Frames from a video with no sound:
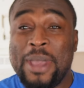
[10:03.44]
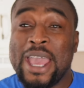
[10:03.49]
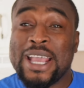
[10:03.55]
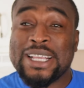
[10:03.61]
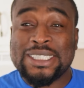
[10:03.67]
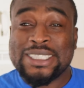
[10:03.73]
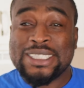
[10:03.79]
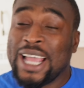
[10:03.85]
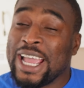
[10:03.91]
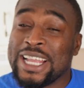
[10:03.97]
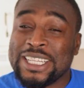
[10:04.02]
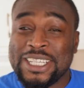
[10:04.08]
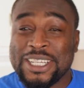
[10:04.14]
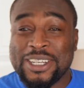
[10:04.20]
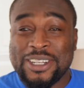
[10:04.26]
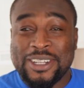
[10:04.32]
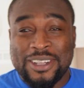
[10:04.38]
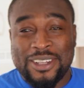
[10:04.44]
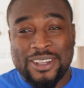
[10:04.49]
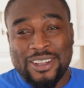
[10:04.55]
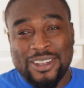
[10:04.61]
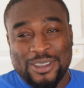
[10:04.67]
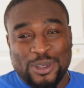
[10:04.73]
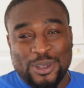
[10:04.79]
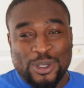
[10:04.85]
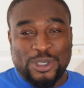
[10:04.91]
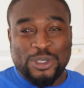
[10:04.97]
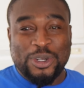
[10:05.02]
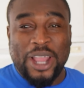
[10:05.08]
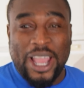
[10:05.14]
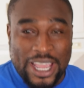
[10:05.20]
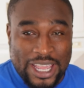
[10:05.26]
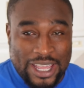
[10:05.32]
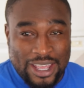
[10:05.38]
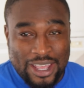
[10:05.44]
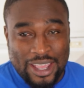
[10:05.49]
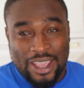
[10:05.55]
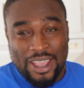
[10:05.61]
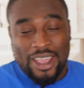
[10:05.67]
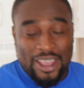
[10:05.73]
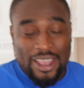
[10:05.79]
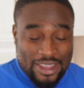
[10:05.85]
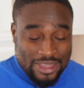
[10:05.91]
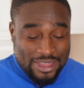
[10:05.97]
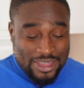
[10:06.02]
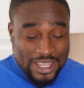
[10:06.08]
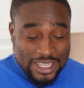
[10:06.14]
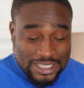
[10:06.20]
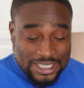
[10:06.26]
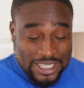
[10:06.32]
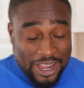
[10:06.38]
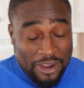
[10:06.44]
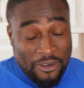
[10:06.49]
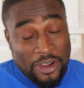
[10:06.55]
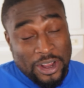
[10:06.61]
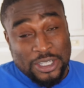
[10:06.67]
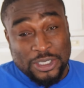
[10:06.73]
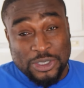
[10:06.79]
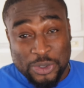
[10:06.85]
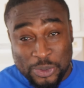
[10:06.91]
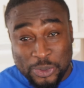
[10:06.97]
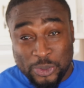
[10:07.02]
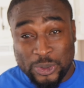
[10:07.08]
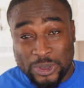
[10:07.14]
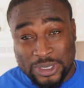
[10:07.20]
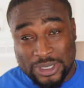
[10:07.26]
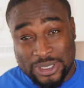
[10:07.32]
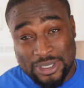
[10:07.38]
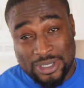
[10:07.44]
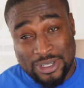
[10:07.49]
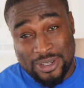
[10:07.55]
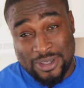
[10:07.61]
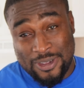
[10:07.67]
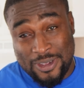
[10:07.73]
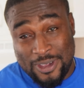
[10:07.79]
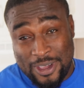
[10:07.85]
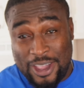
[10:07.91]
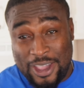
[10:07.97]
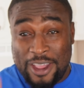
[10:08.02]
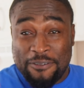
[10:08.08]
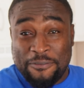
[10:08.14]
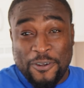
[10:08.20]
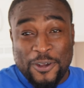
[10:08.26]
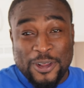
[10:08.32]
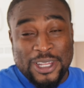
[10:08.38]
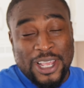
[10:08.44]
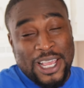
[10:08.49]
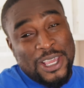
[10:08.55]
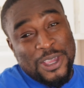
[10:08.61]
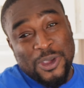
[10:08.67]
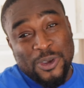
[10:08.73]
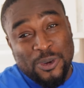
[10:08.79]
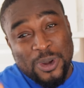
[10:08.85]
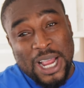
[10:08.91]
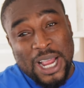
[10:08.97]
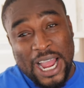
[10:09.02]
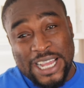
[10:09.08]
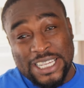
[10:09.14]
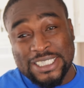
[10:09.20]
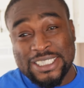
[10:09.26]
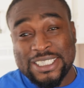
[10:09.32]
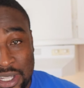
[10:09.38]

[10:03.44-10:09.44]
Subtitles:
excited to try this carrot juice in front of you guys.